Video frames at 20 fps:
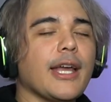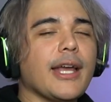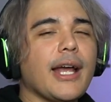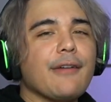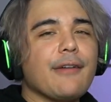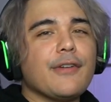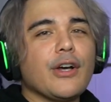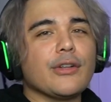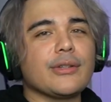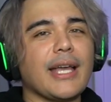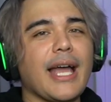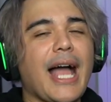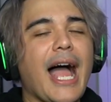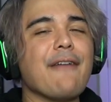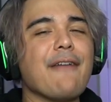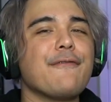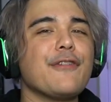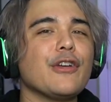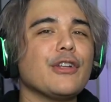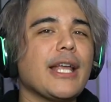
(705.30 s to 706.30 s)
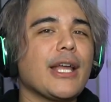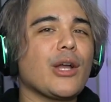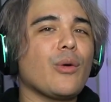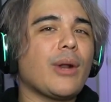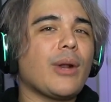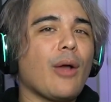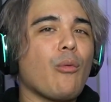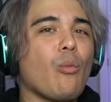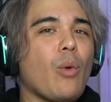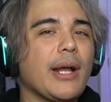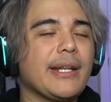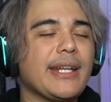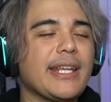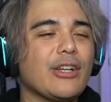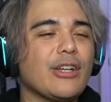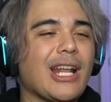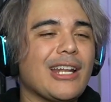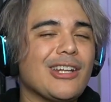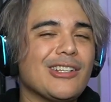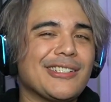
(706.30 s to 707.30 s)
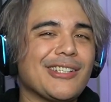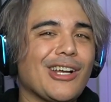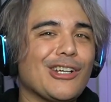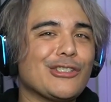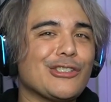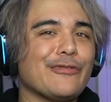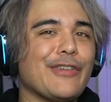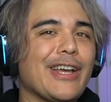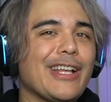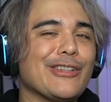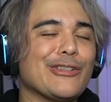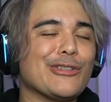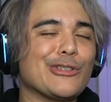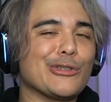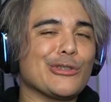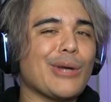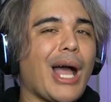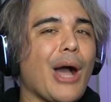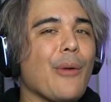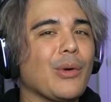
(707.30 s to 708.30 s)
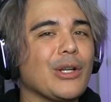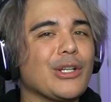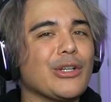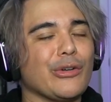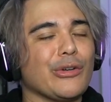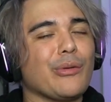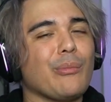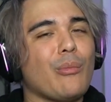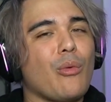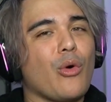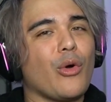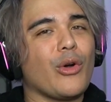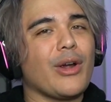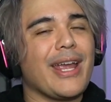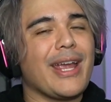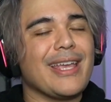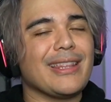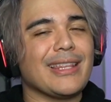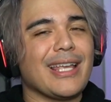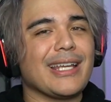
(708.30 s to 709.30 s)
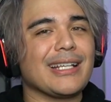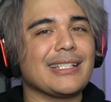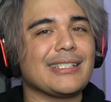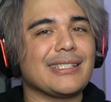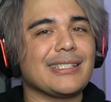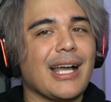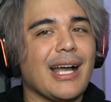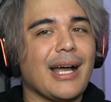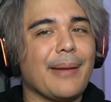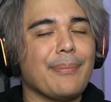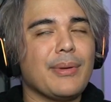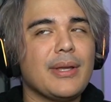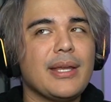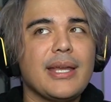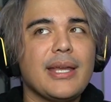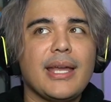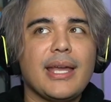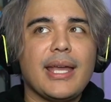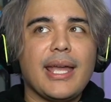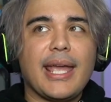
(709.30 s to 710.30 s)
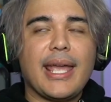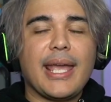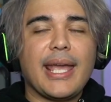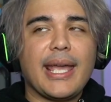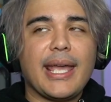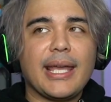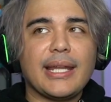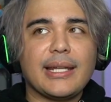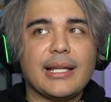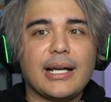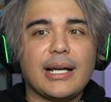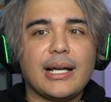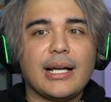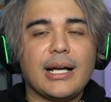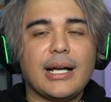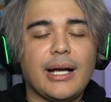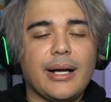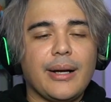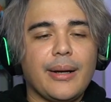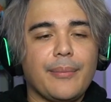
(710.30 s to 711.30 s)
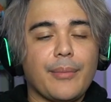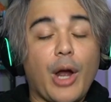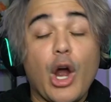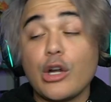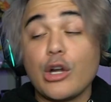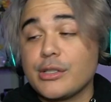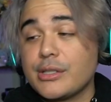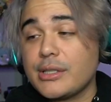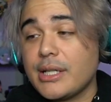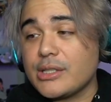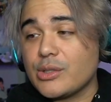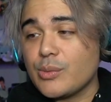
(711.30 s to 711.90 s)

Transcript: I feel like when I want to hear that nostalgia value too, I would go to more and like Stop and arson as